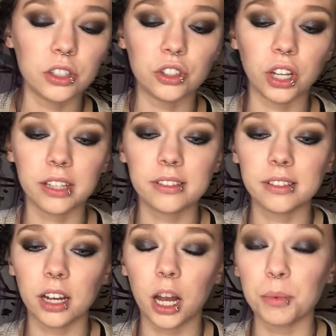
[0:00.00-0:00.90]

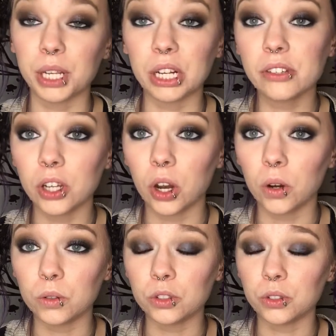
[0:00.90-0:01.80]
just a couple years
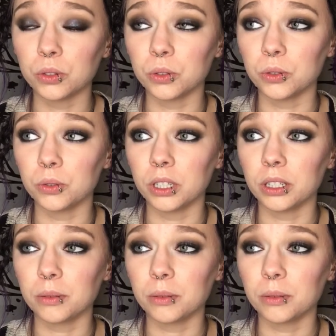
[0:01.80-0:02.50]
ago to